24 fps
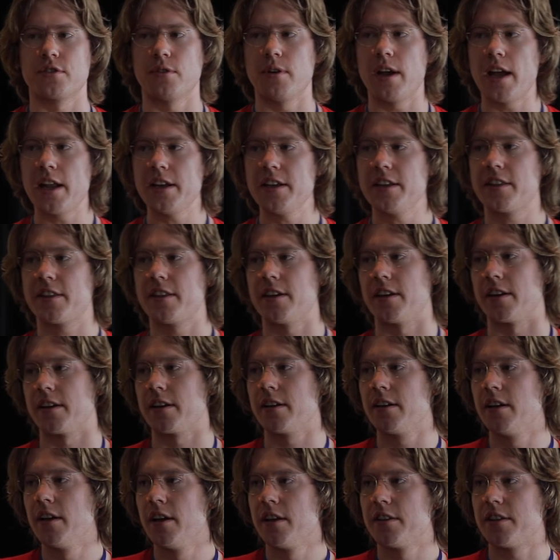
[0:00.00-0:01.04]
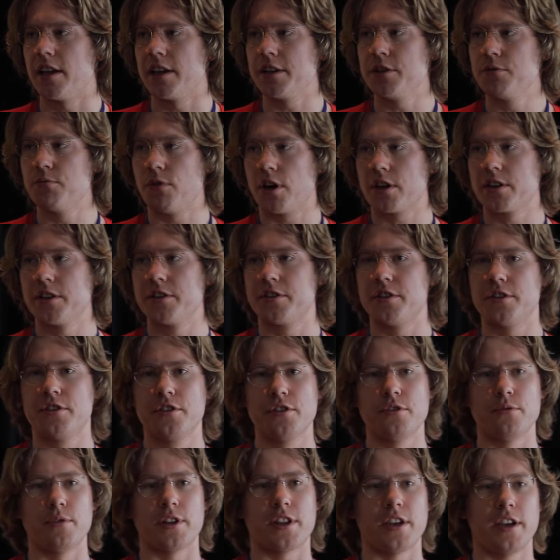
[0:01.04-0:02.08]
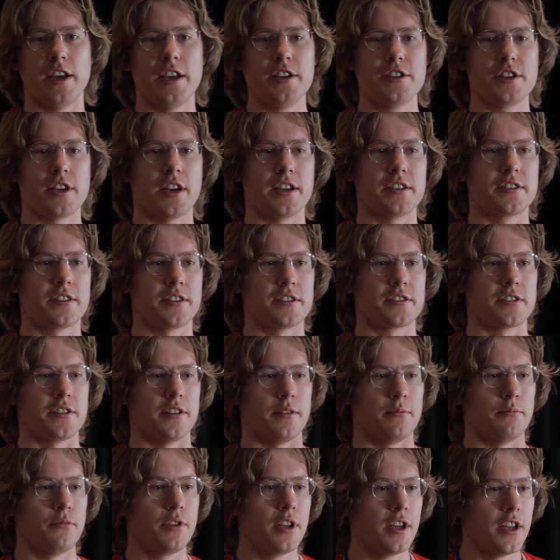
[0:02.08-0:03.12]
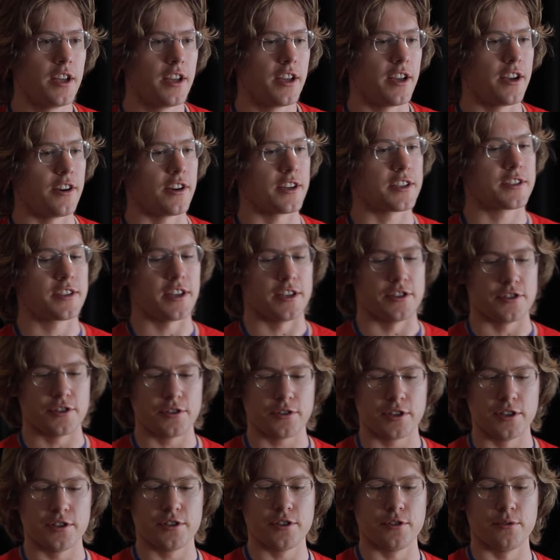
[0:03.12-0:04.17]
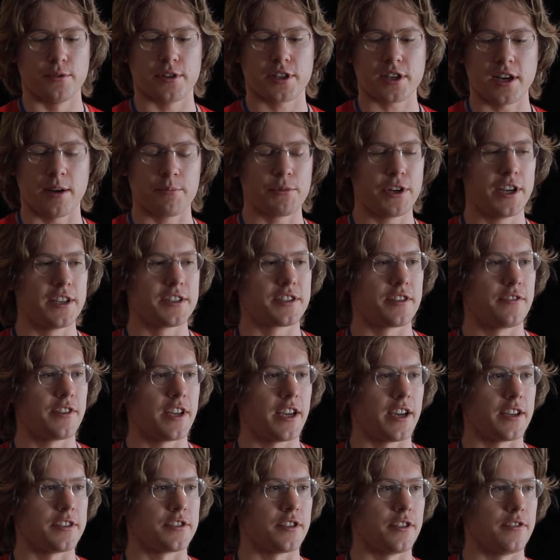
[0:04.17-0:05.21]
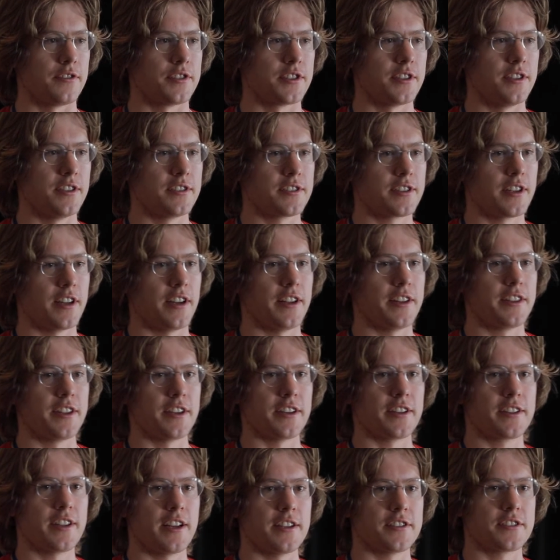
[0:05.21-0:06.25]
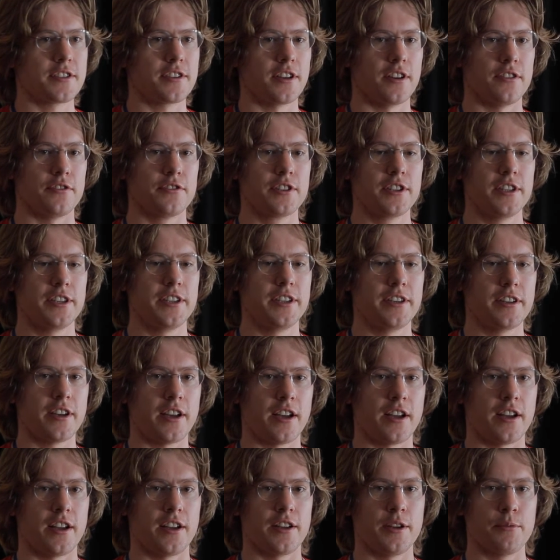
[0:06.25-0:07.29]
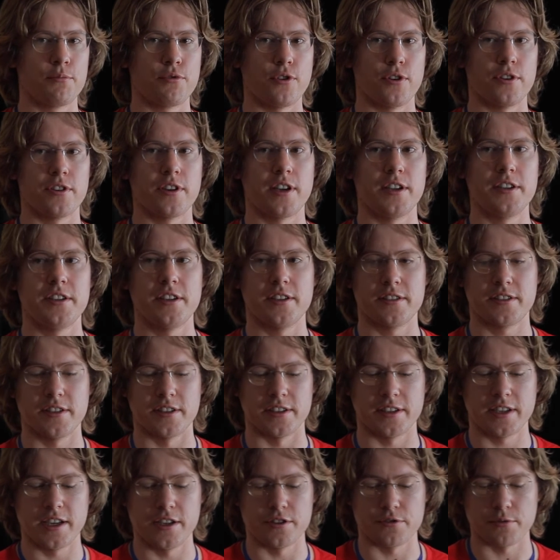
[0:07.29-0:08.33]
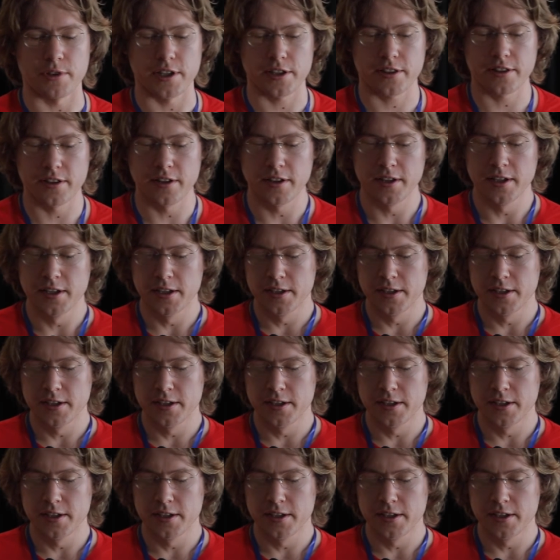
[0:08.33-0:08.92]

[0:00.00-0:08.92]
So anything that you wanted to do with an AGI system, Eric says you can do with comprehensive AI services. And I think that's a really important idea to engage with.